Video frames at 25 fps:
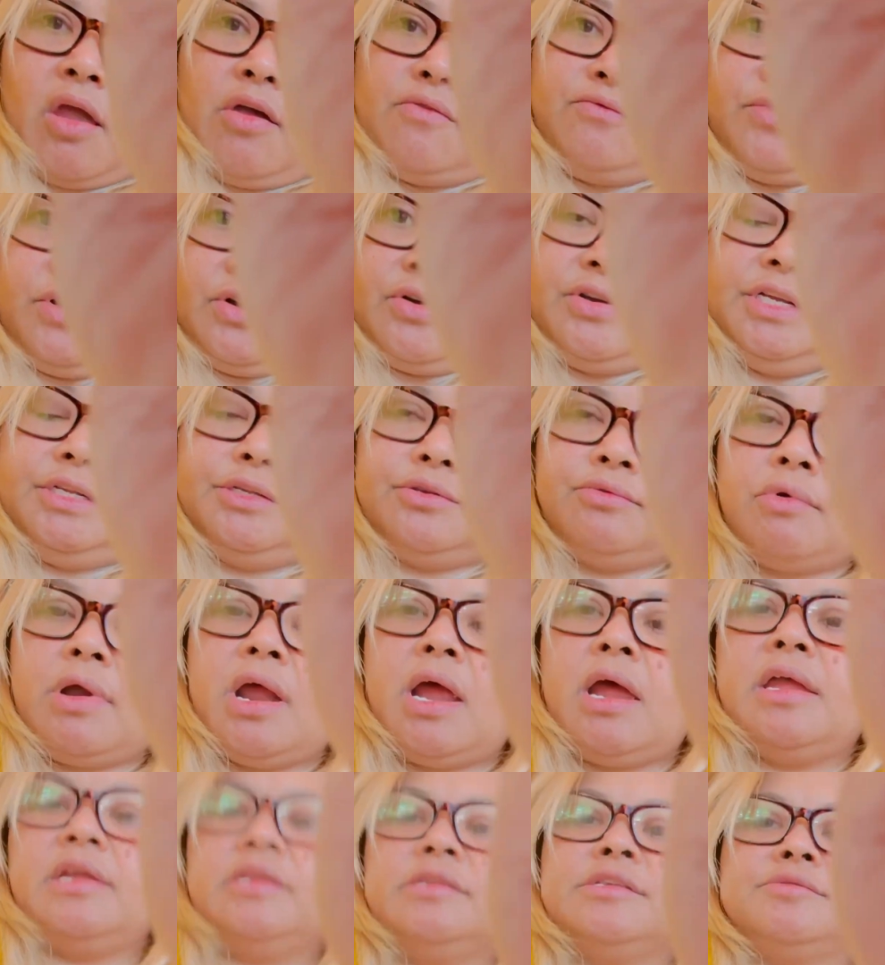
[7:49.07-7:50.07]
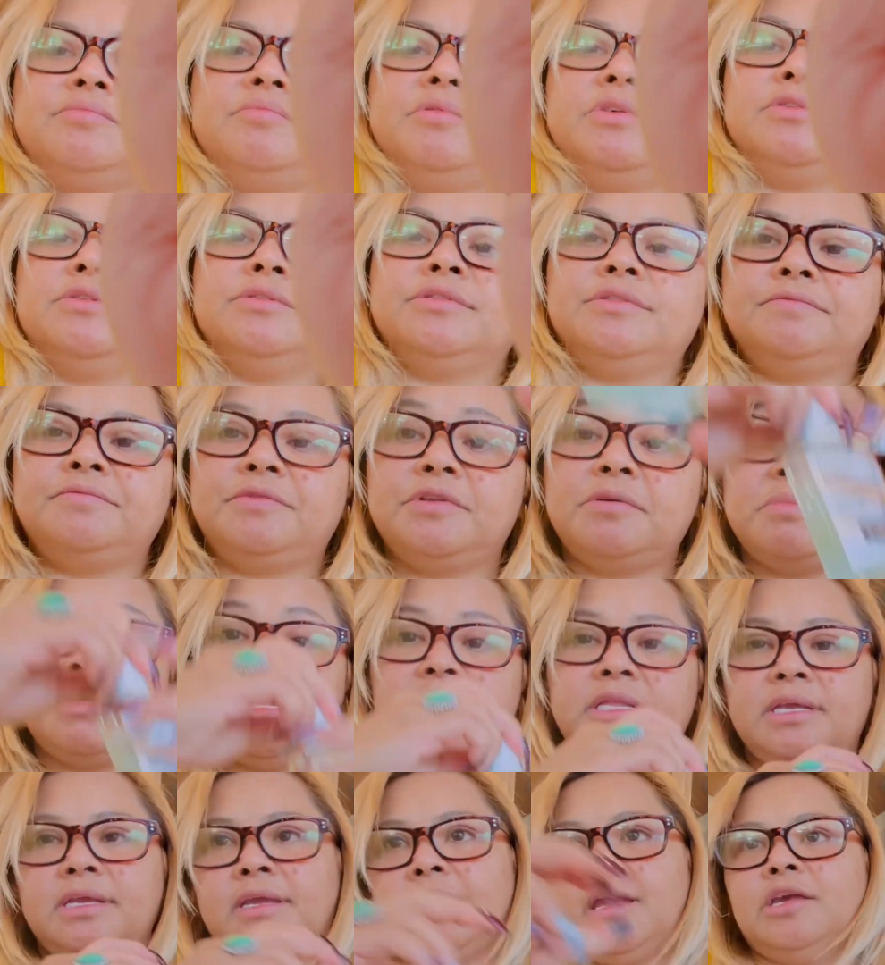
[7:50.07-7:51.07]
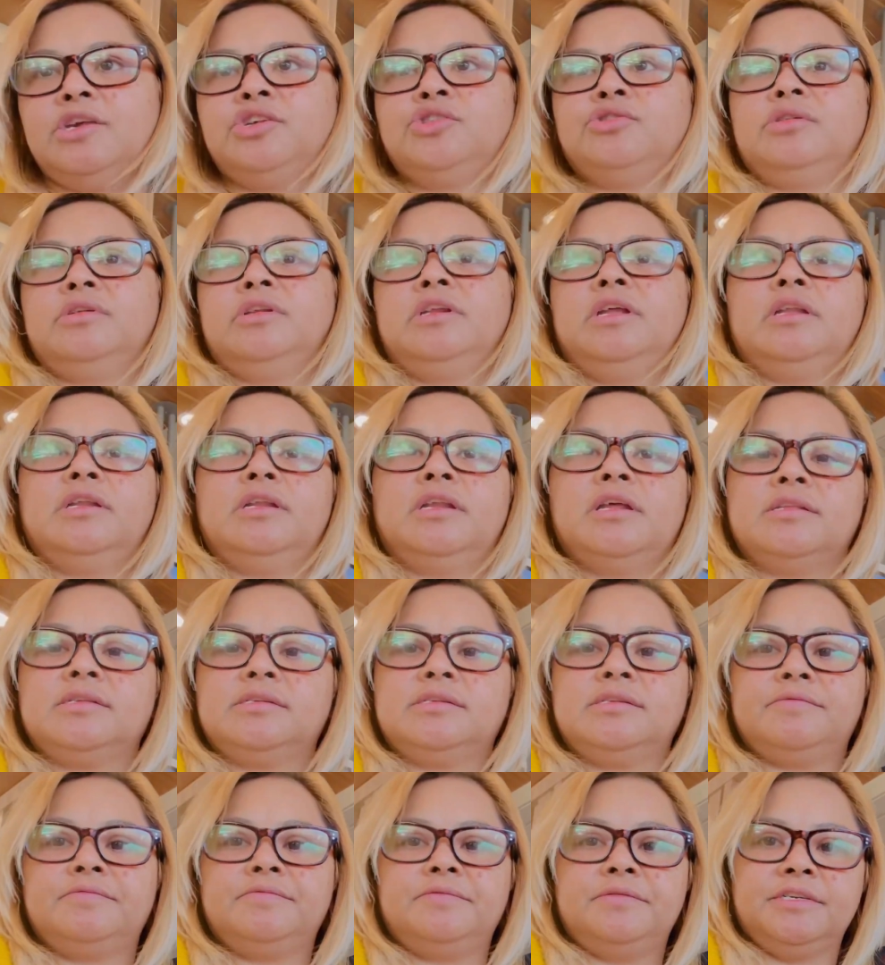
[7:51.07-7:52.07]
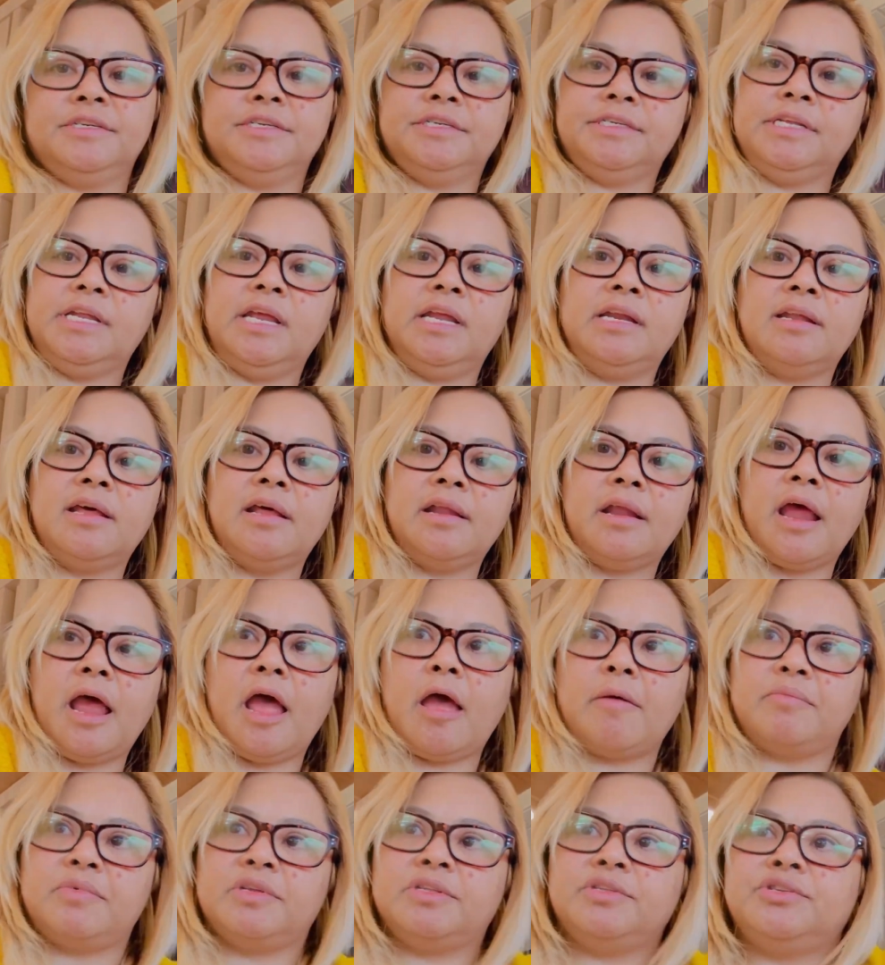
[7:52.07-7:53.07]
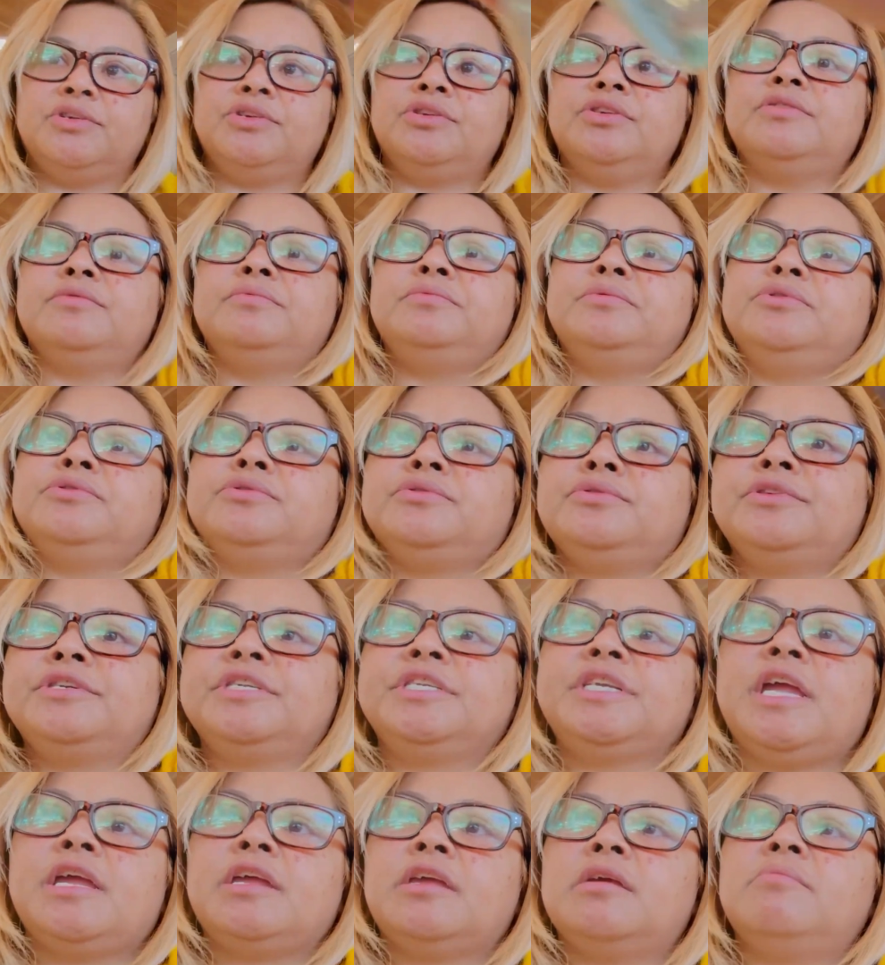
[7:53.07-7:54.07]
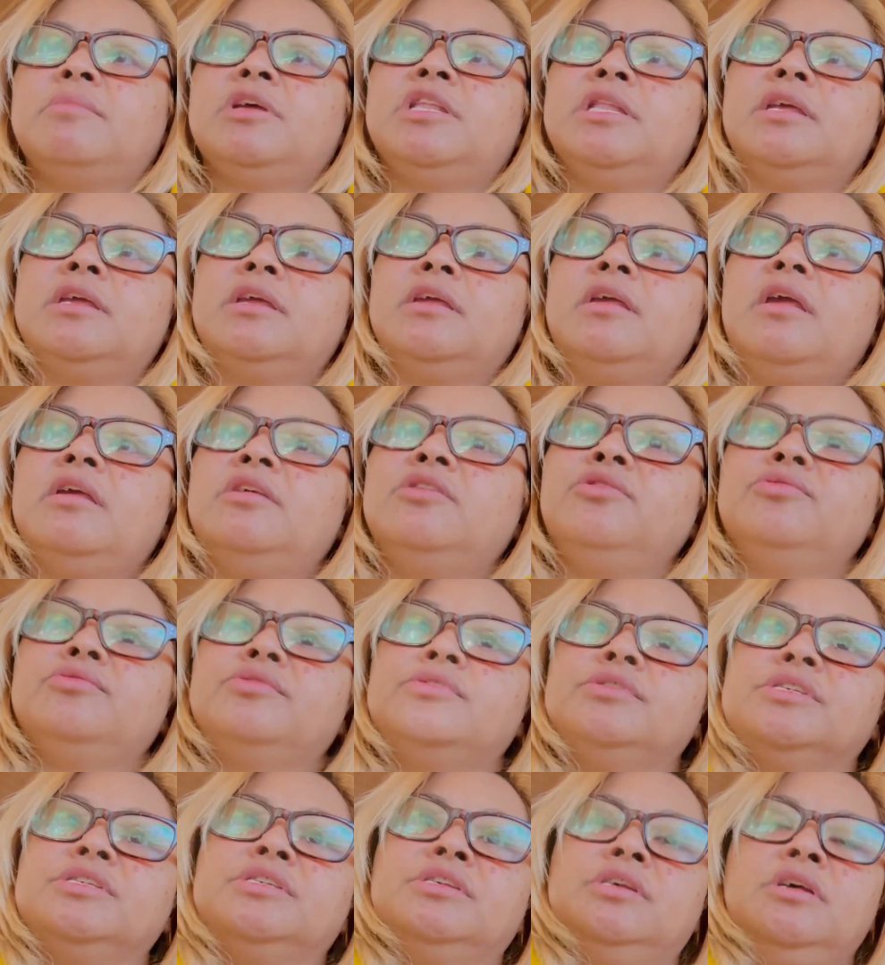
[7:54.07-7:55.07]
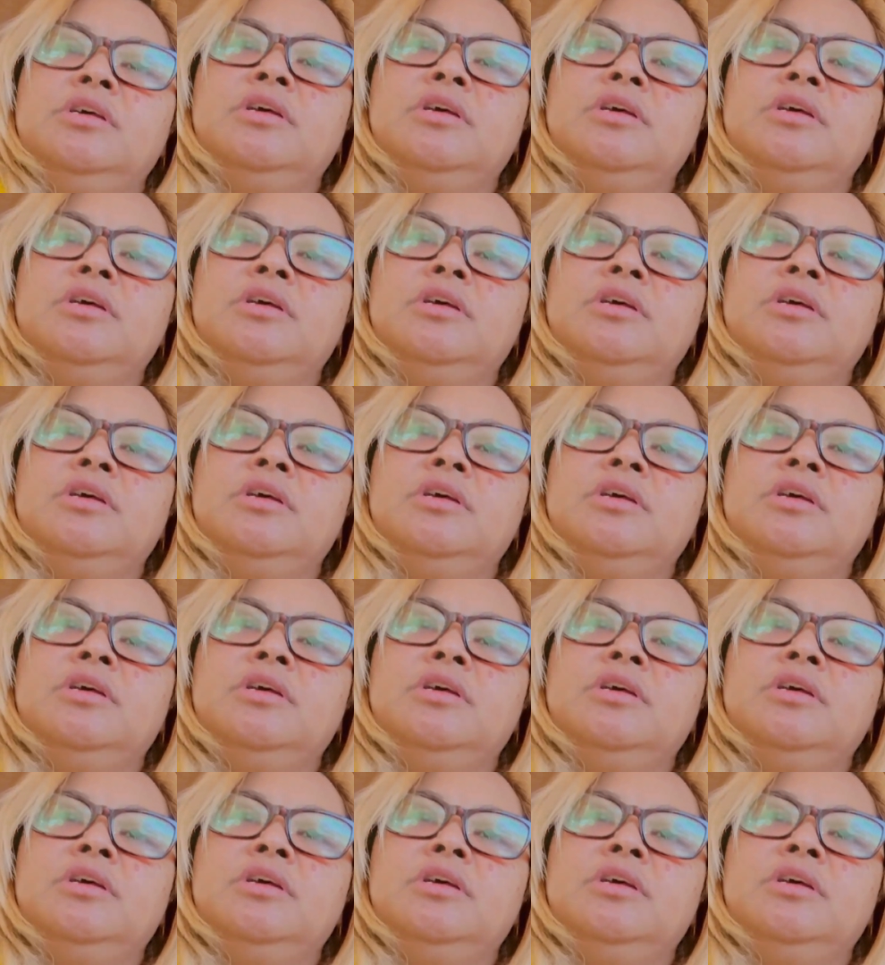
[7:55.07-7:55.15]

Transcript: very dry, it's because of the medication, and that's the first thing that happened to you if you're taking medications